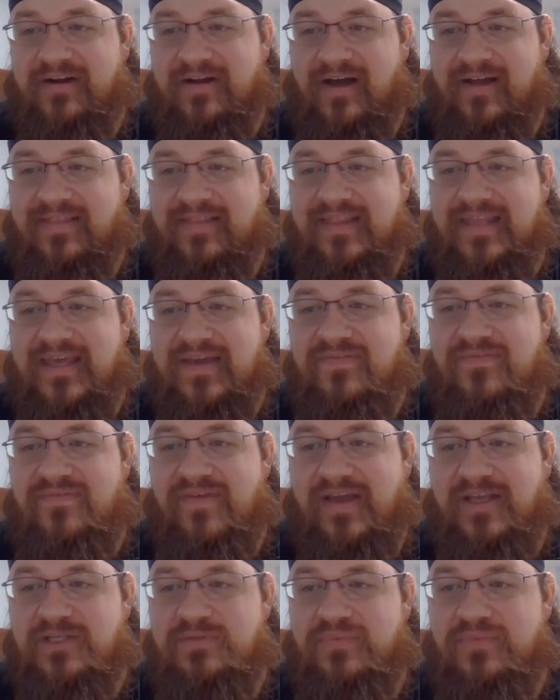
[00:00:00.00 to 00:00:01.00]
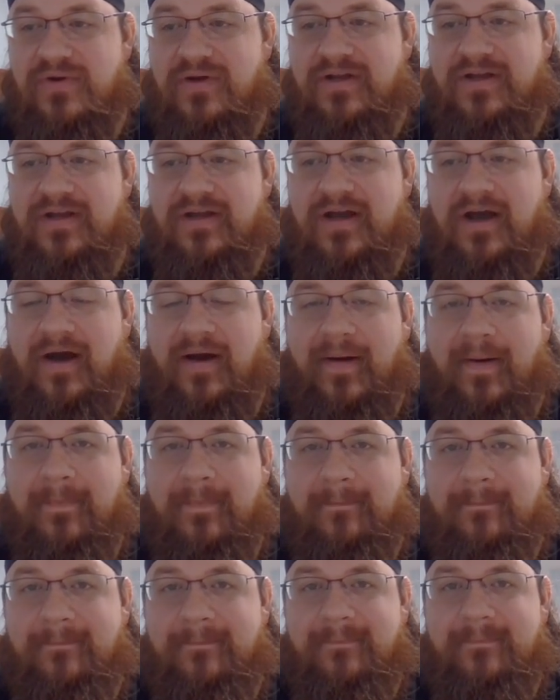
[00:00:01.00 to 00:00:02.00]
on the Facebook
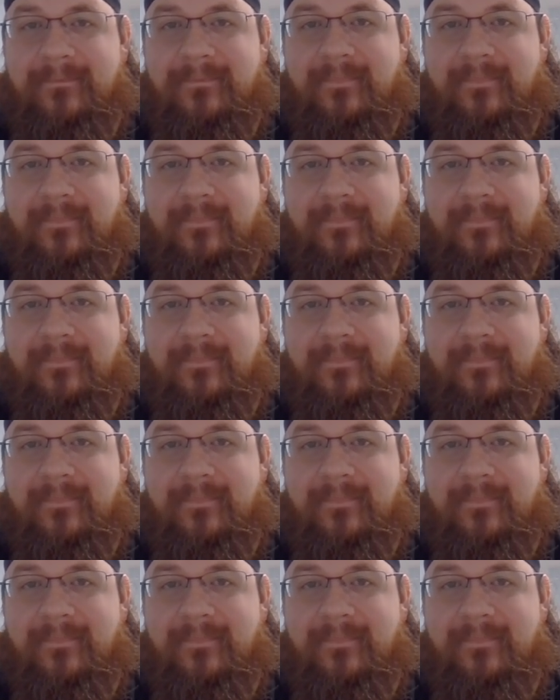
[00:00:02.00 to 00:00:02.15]
um,